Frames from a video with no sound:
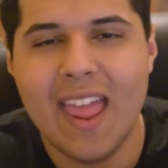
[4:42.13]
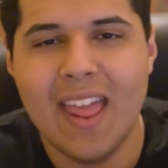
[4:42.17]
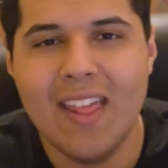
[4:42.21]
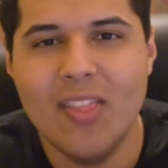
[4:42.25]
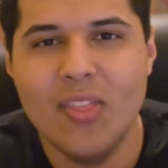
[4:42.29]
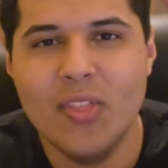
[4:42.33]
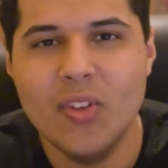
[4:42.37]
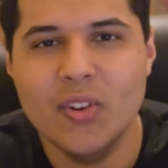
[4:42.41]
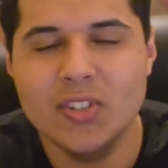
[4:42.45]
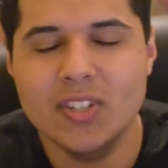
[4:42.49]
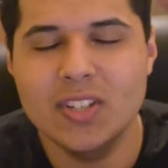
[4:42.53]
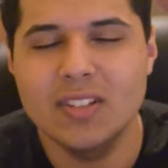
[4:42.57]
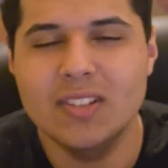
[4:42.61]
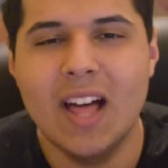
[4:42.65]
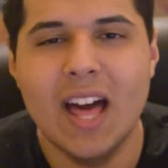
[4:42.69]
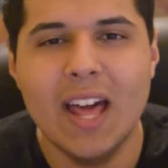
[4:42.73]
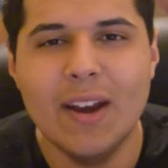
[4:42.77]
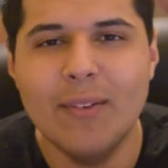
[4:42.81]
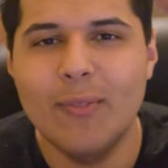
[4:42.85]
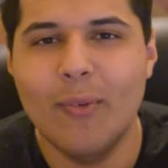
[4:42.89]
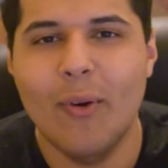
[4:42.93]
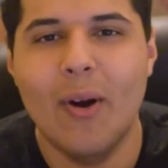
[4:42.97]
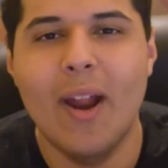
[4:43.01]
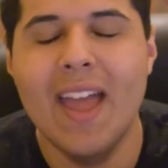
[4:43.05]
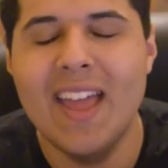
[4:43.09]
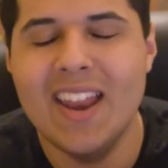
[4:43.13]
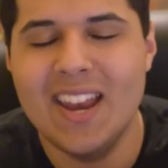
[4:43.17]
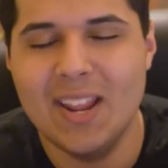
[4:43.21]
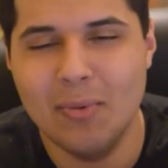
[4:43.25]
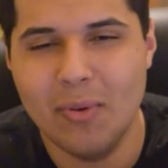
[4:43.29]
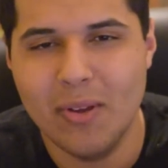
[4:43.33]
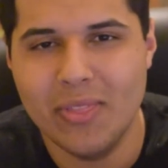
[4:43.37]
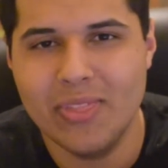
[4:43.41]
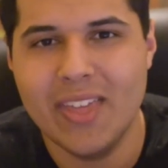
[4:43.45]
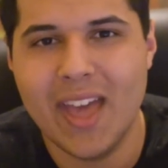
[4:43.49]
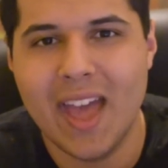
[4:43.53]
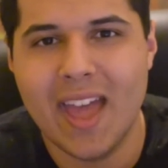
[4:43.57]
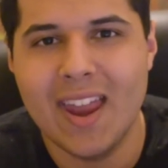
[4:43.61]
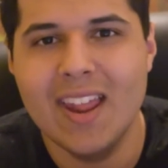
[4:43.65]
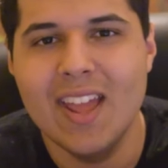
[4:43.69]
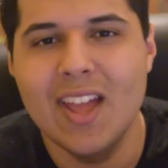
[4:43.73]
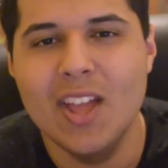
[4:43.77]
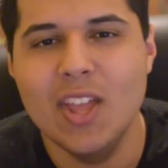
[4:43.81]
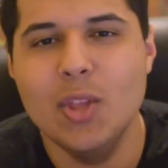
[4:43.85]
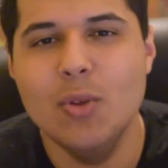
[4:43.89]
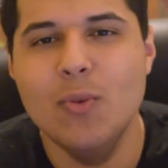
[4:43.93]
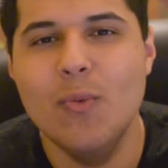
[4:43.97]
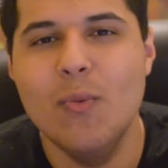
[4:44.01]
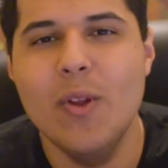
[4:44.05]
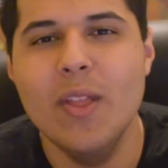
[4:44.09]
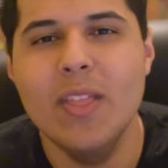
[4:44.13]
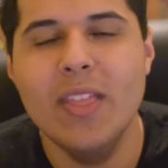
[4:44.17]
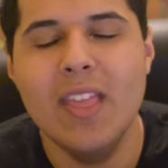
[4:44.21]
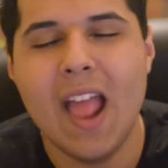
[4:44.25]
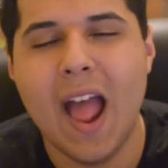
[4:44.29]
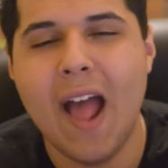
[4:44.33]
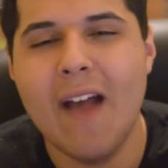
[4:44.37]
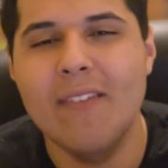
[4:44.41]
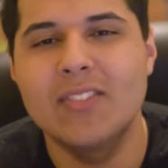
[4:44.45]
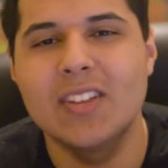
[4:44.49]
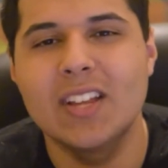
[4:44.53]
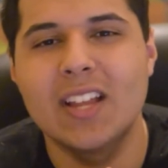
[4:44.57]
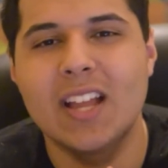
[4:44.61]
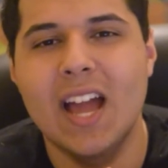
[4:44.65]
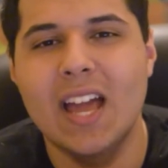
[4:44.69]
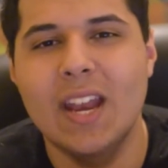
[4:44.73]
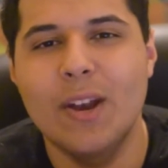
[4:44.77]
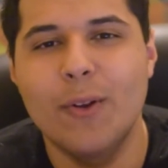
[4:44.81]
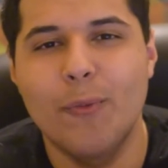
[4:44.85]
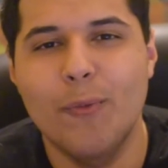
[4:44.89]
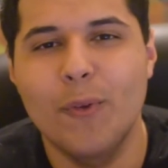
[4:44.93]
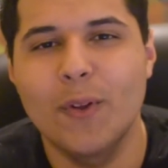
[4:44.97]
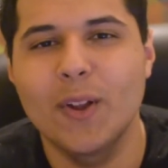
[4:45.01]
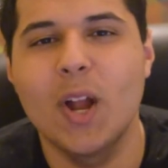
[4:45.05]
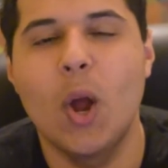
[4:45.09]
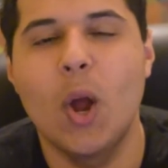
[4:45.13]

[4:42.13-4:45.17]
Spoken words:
And there's a lot of variety with that. You really have to kind of figure